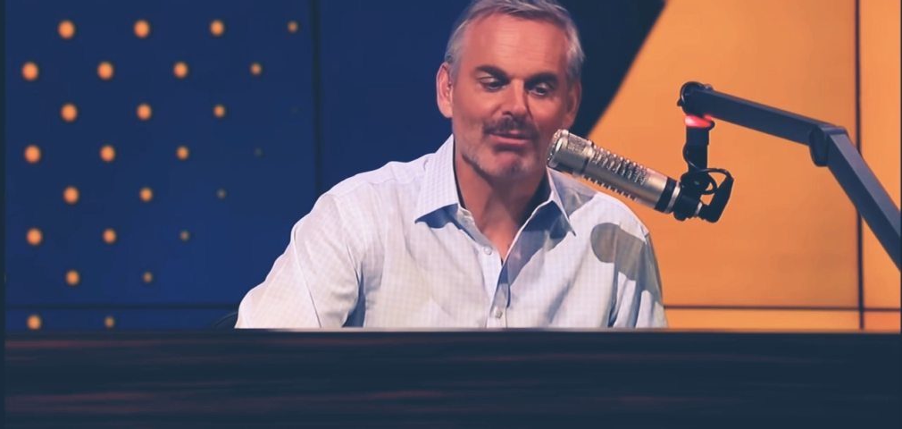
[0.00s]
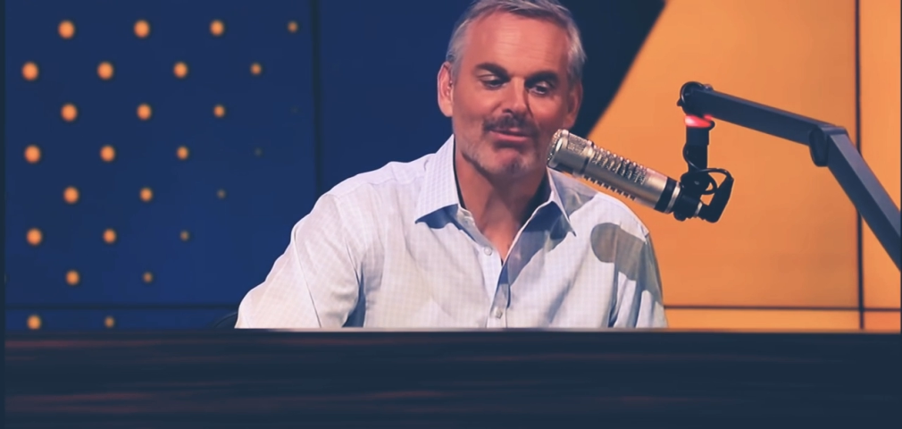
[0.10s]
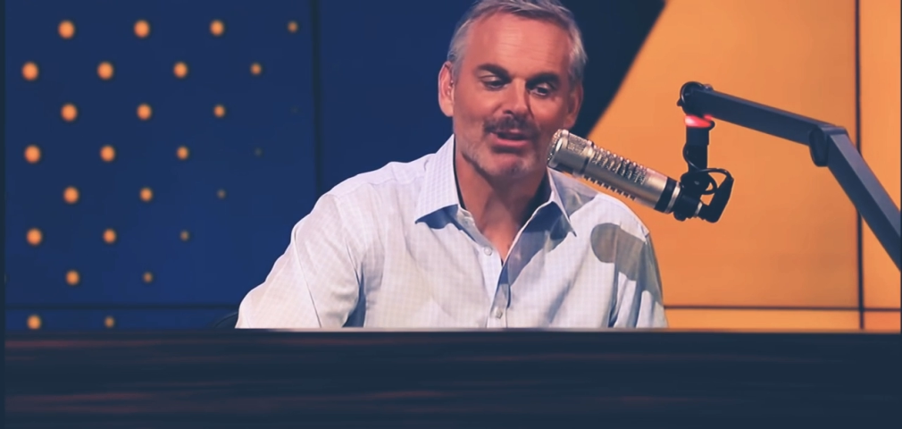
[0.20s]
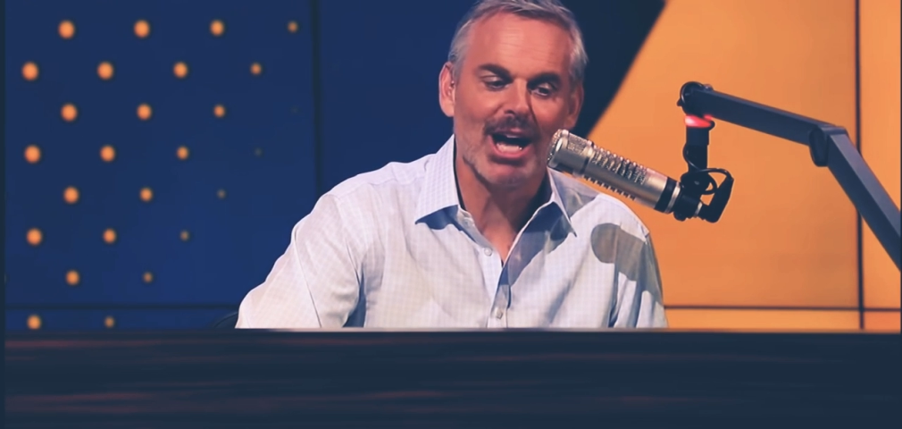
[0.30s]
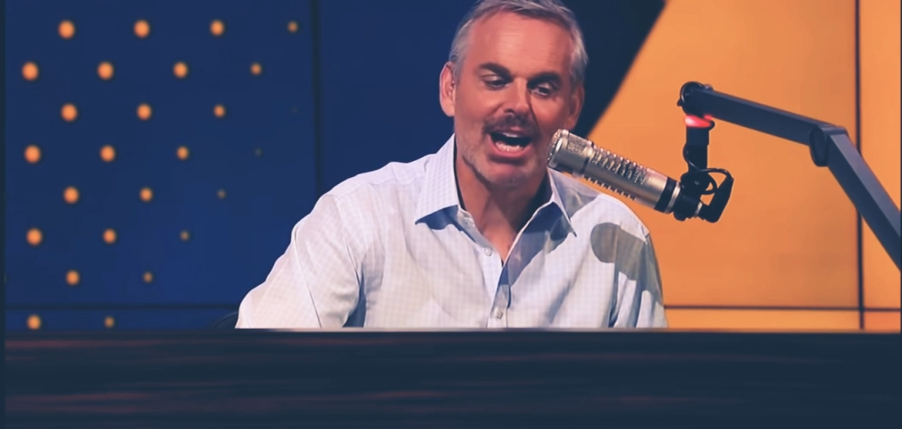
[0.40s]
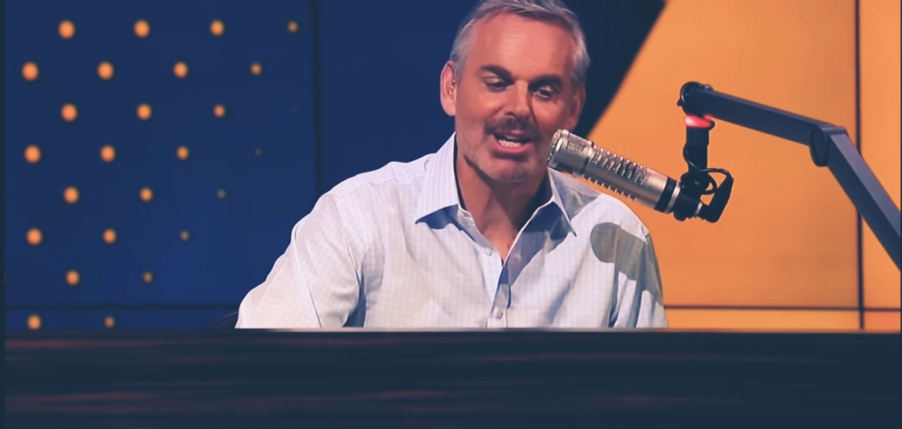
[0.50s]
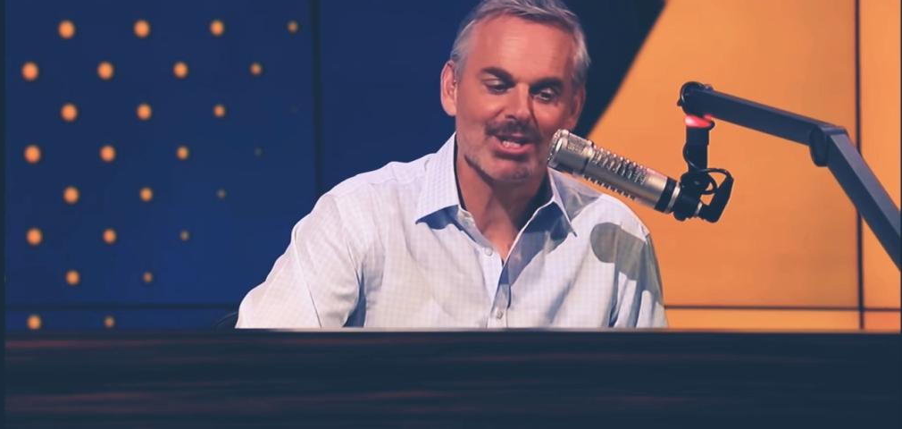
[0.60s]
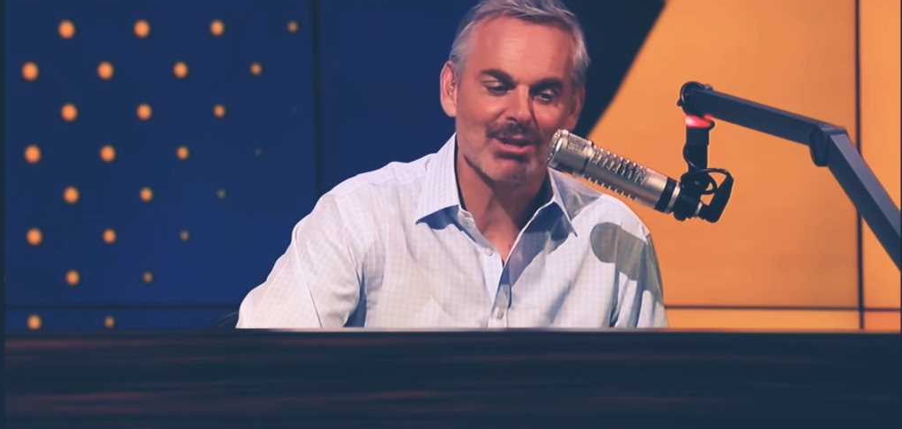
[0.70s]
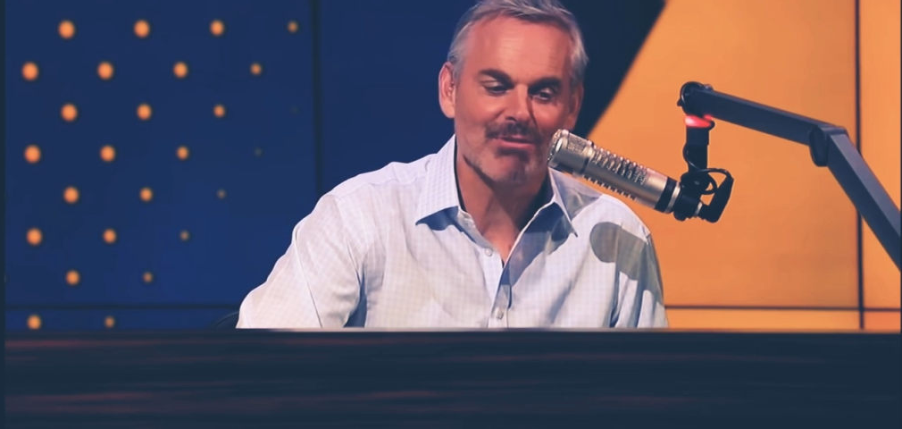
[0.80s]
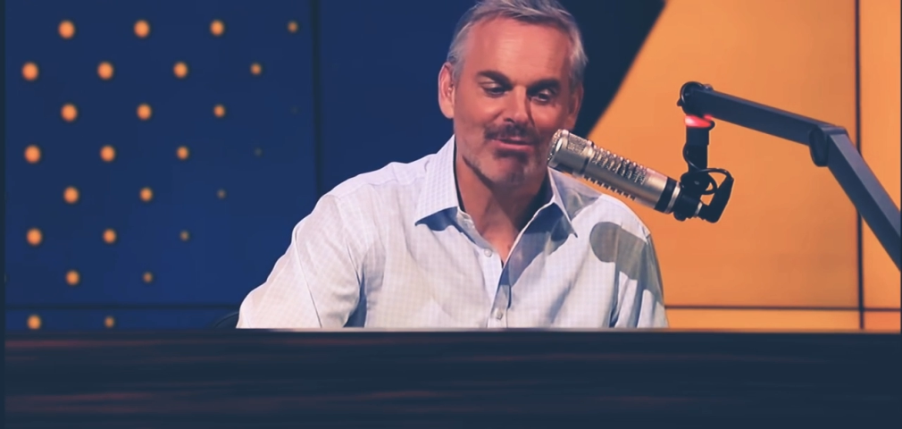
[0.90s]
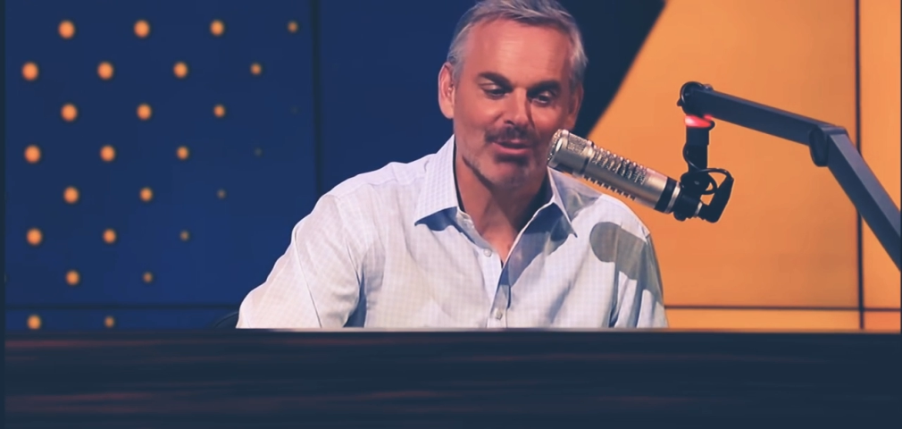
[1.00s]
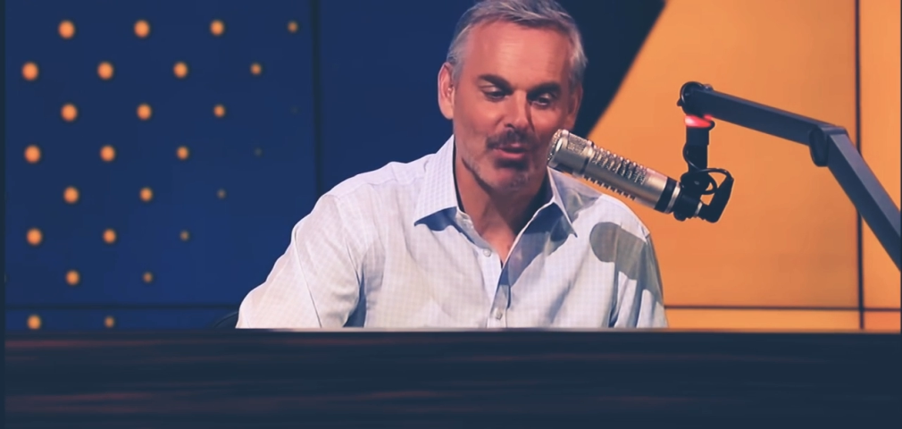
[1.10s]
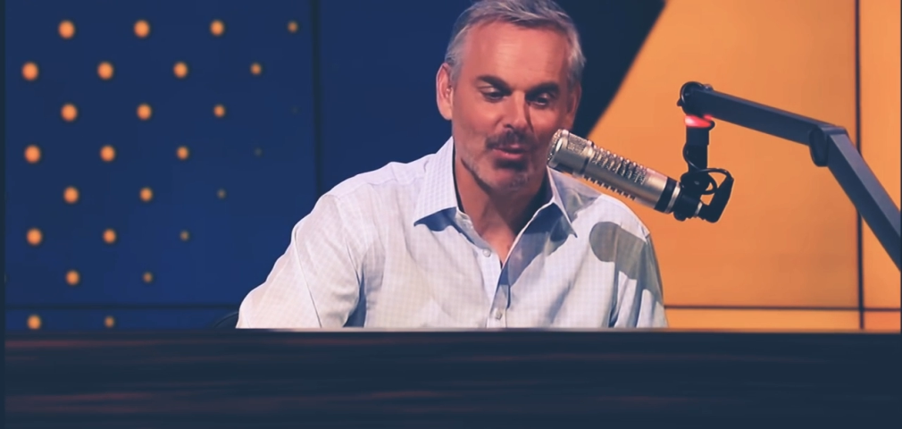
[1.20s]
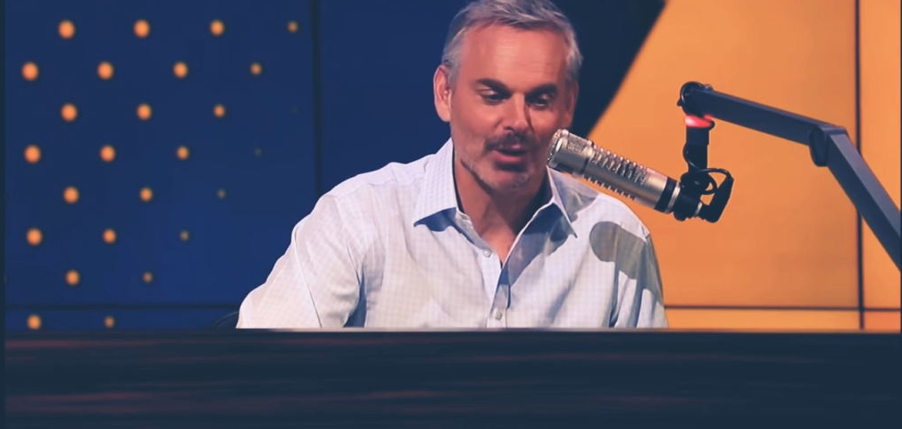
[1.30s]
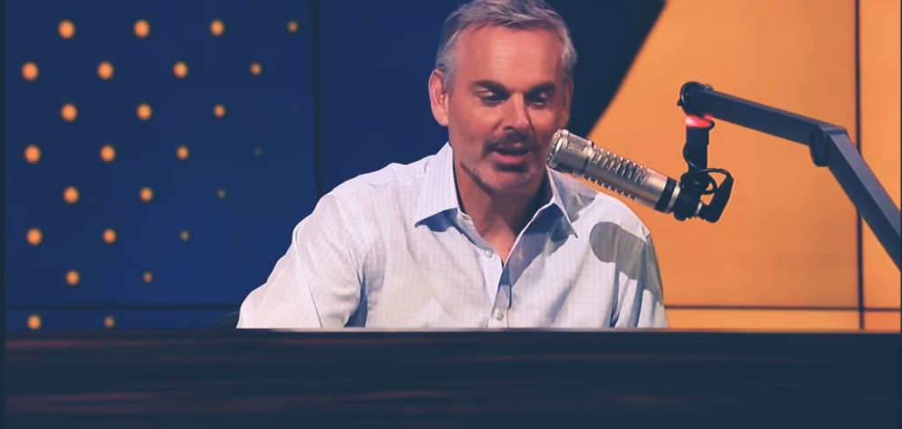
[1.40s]
flies to the
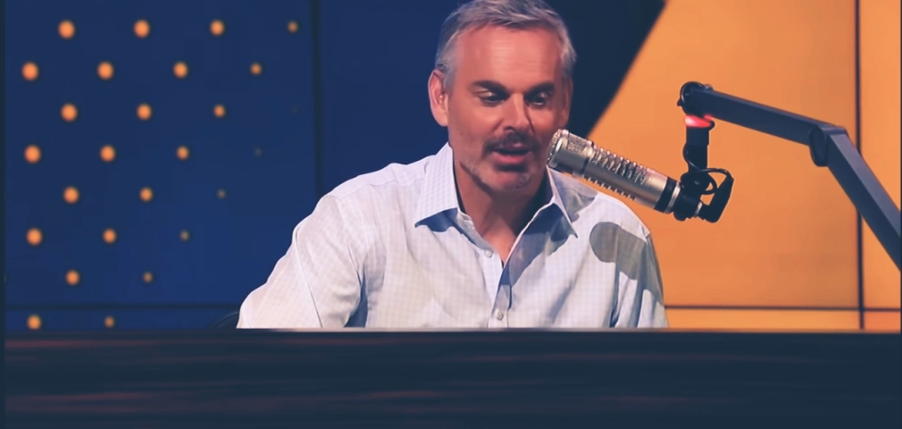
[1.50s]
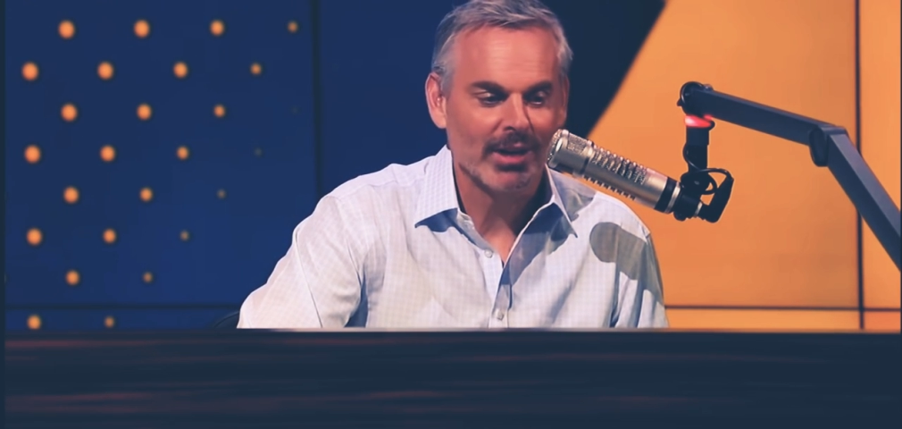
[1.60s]
floor.